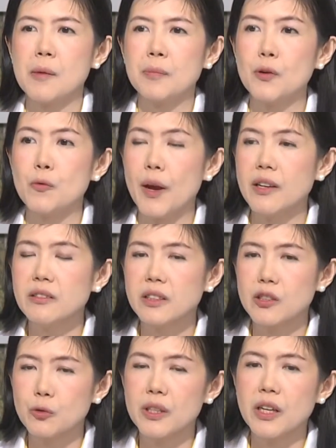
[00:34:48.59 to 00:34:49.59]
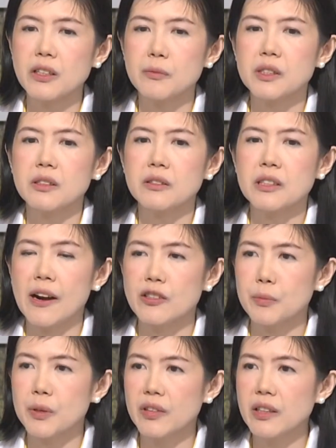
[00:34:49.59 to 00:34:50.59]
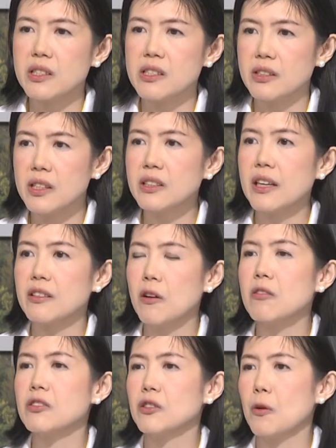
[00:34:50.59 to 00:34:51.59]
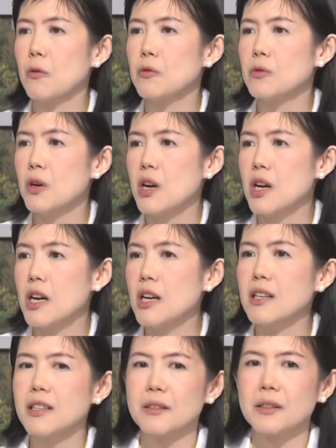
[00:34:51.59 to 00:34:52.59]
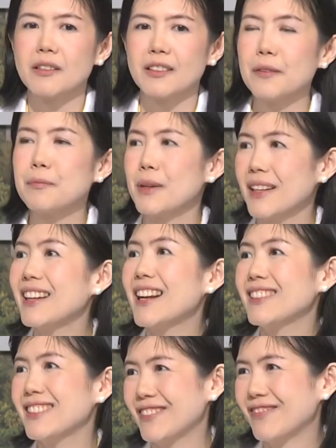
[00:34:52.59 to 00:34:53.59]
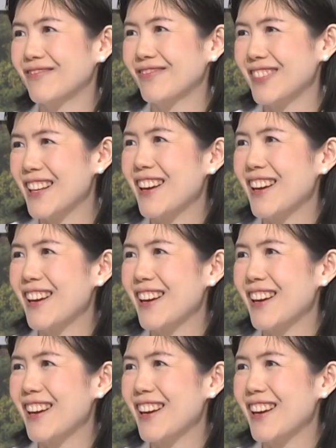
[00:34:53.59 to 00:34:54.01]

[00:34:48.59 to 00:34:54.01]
prevent sexually transmitted disease and also get pregnant. Yeah.